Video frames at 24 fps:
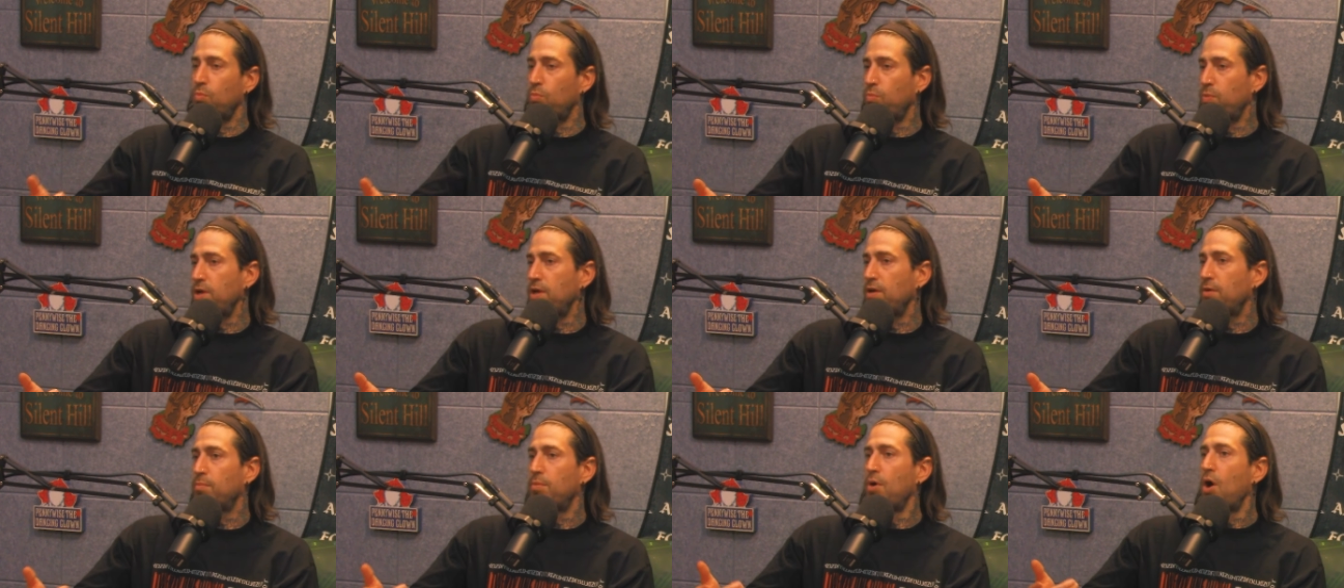
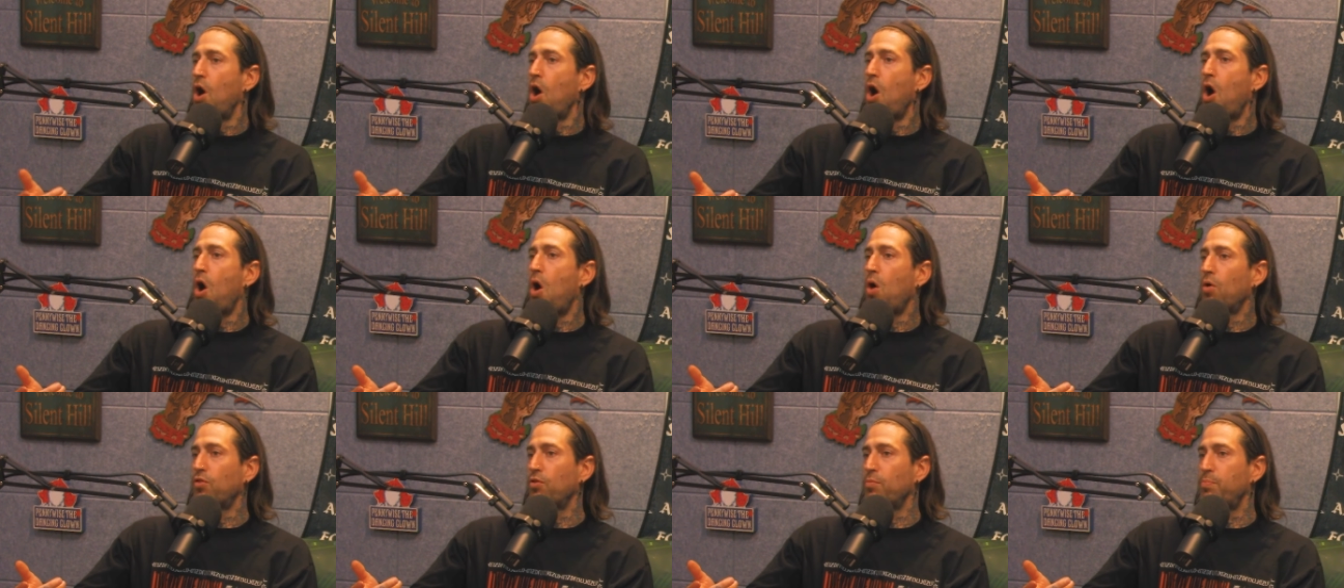we
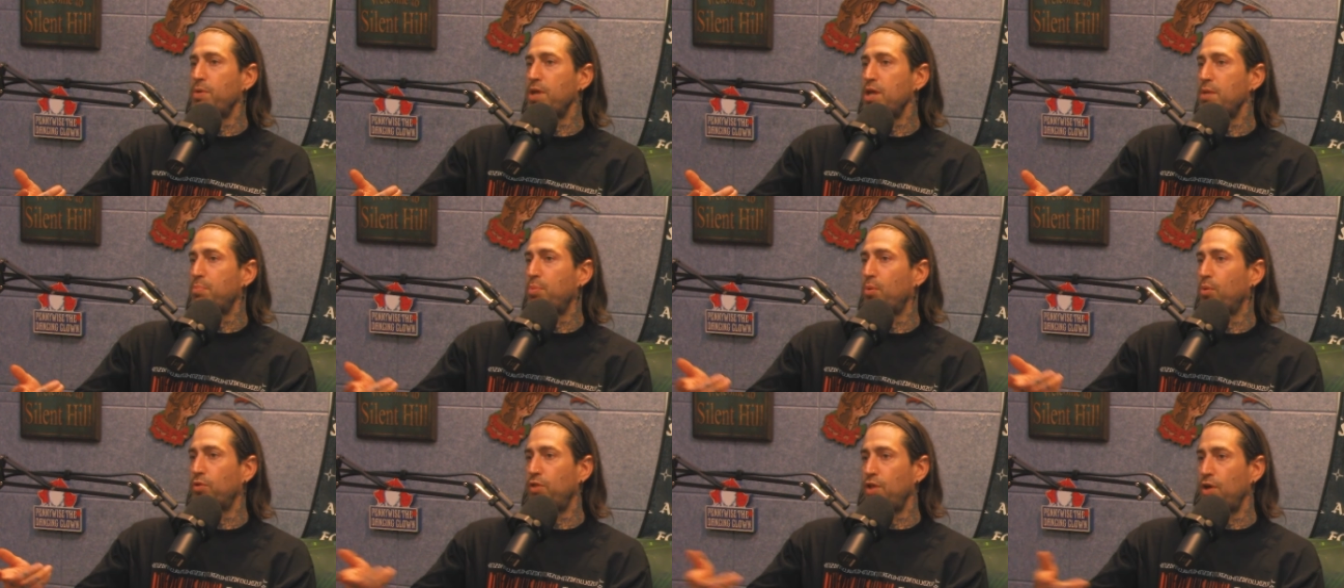all the
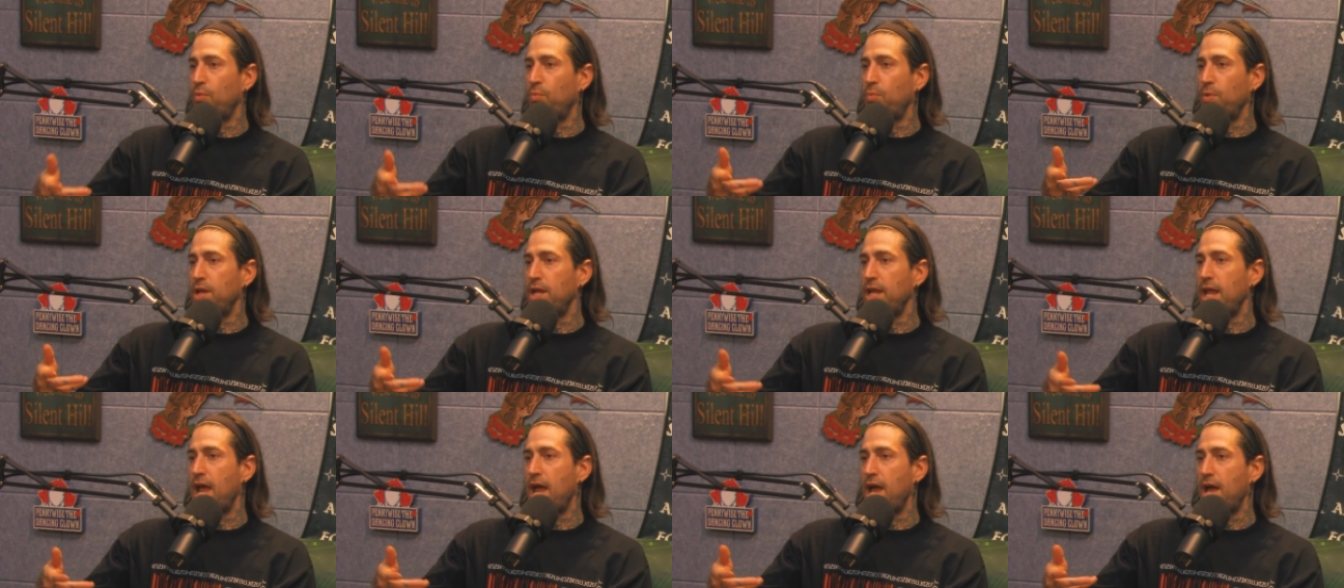people that
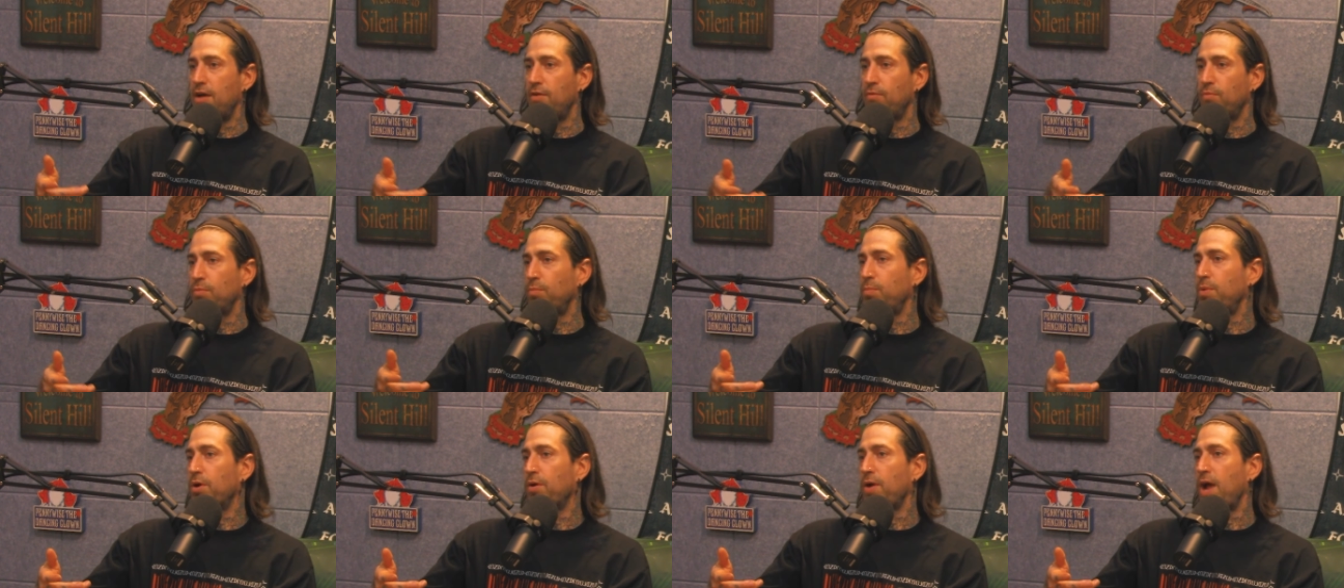we have
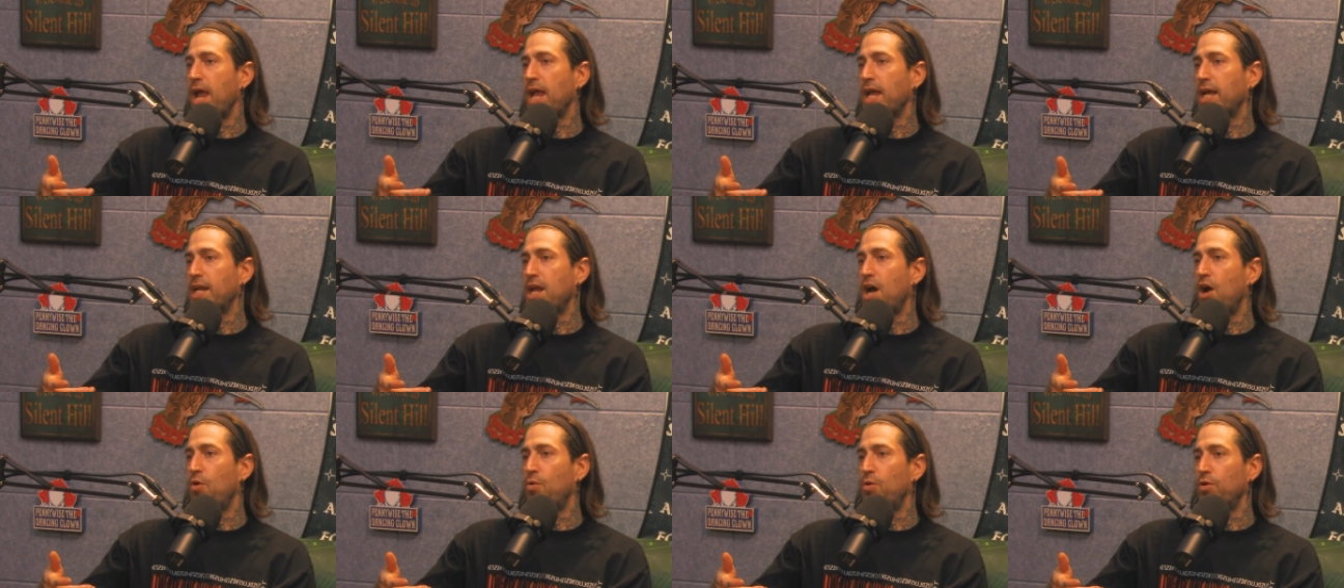we were
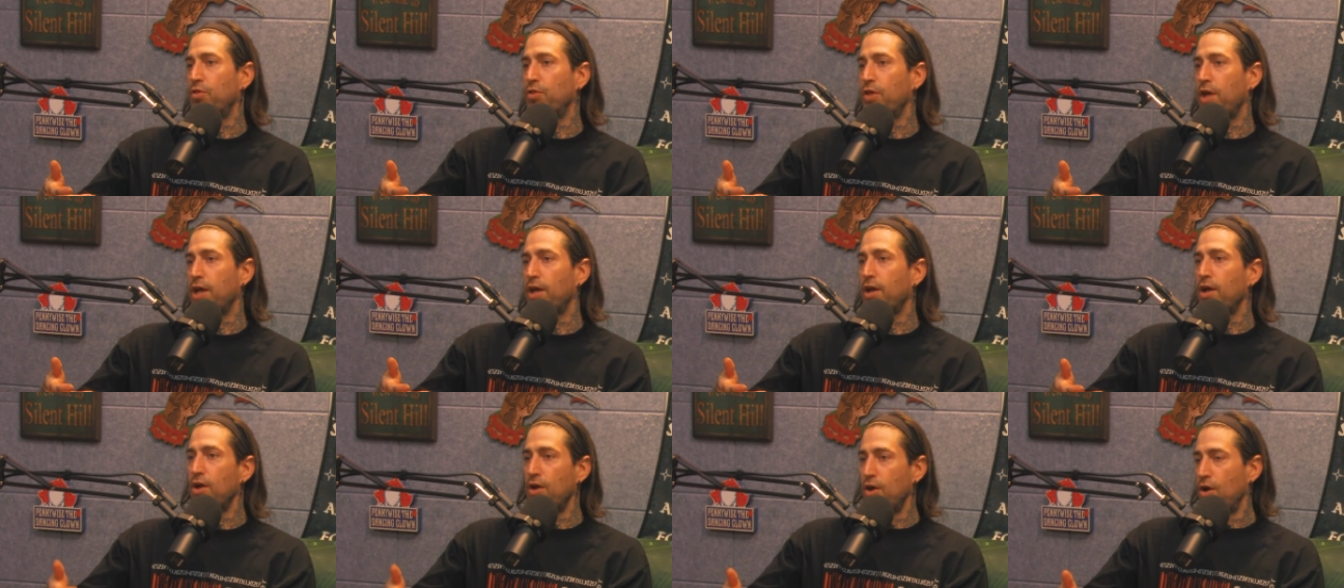hanging out with
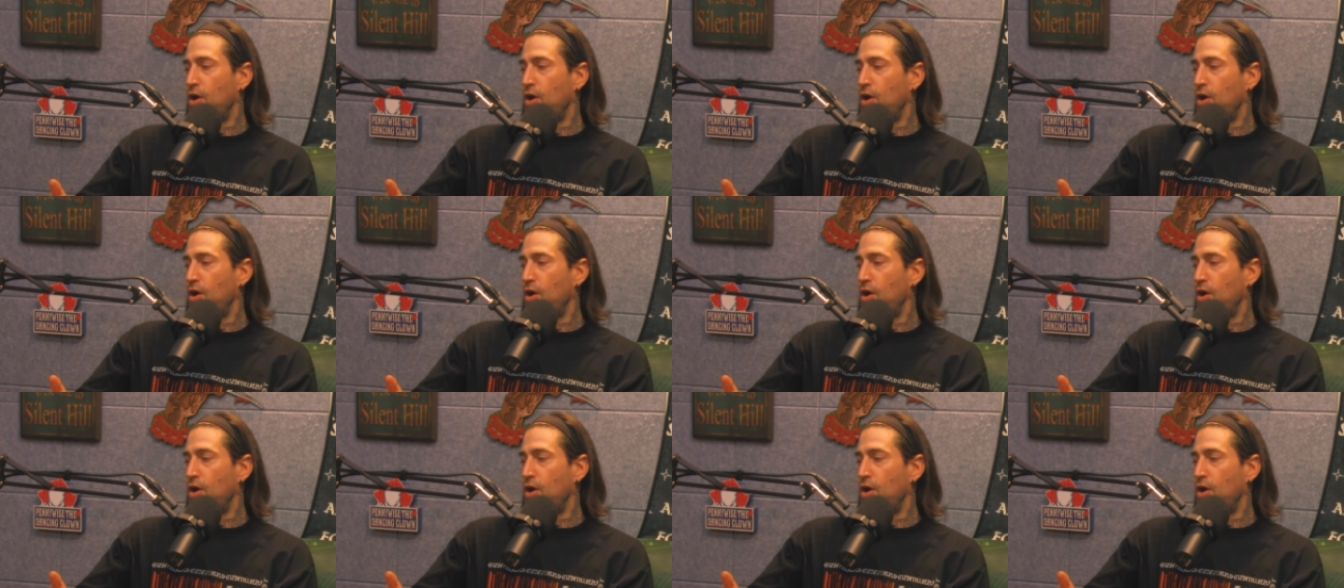like